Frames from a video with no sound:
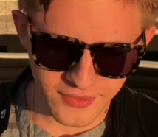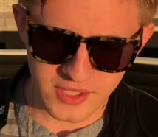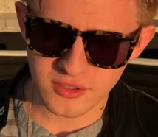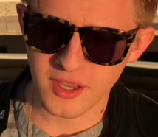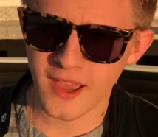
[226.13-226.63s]

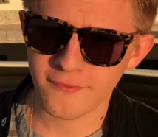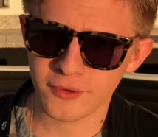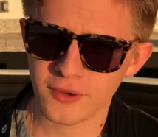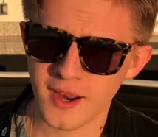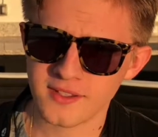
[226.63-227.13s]
That's all I have for
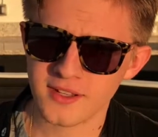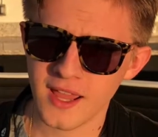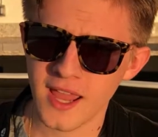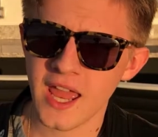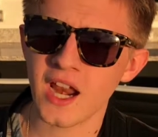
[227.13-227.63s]
you guys
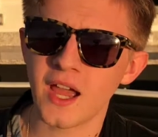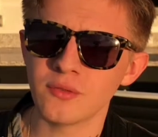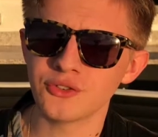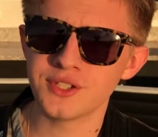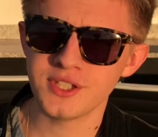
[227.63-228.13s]
today, and I
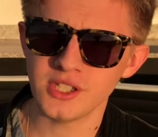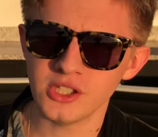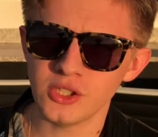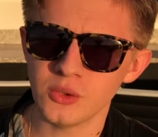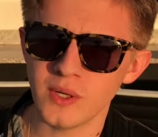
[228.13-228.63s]
will see
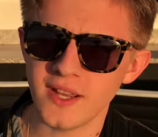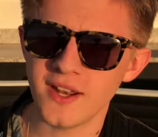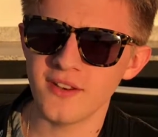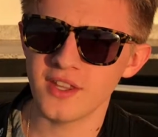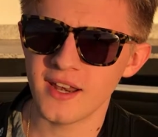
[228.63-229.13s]
you
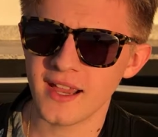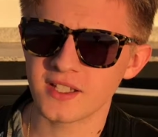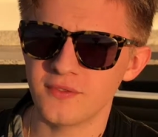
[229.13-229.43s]
in the next